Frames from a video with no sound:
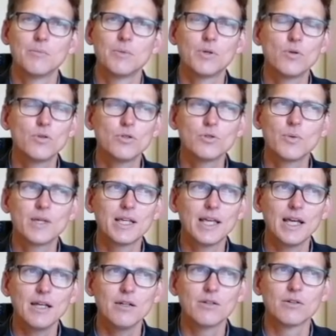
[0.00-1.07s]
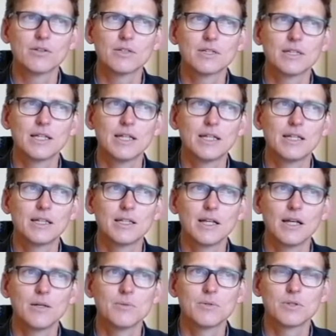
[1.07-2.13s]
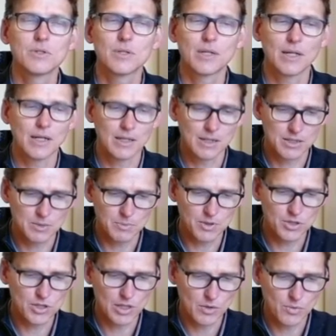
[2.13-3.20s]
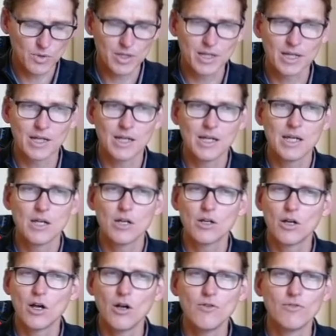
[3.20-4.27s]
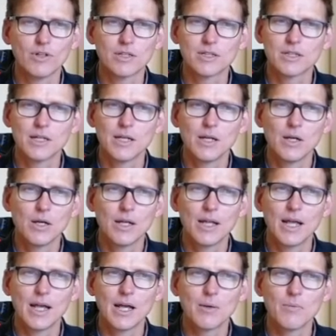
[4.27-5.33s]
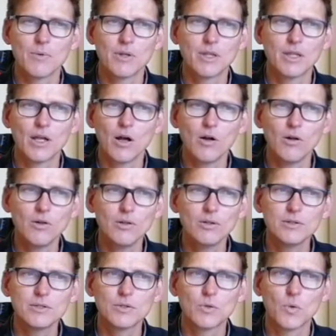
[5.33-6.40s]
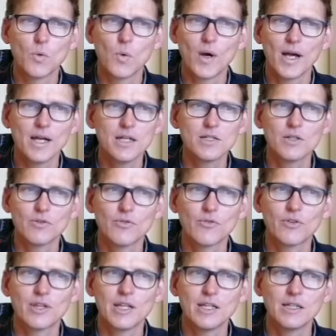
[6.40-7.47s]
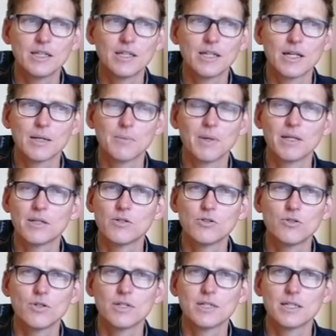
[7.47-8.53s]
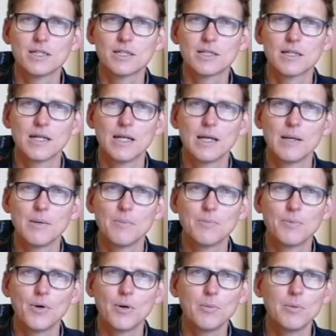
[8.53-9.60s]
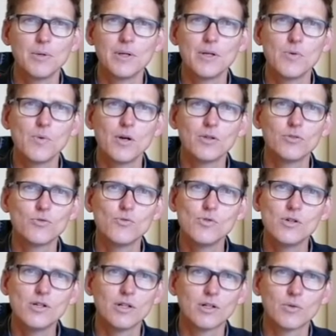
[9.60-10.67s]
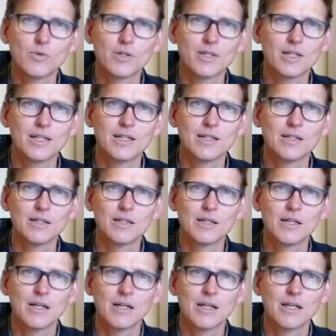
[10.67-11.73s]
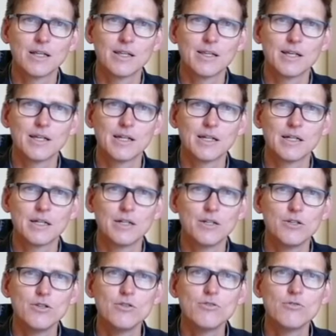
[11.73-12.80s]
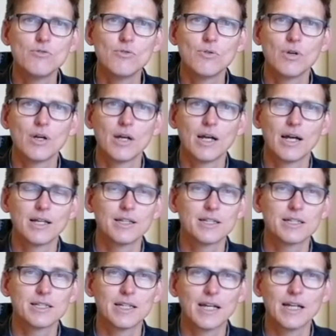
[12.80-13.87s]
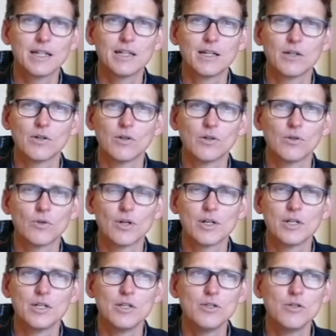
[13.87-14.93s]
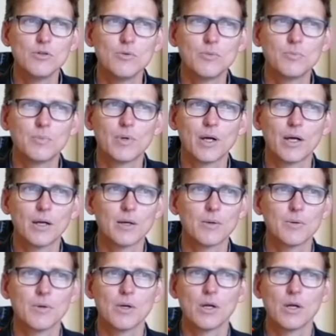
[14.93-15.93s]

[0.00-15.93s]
Because we cannot, in the times, and especially with the COVID, um, the old ways of thinking and making choices probably won't work within the new understanding or a new uh,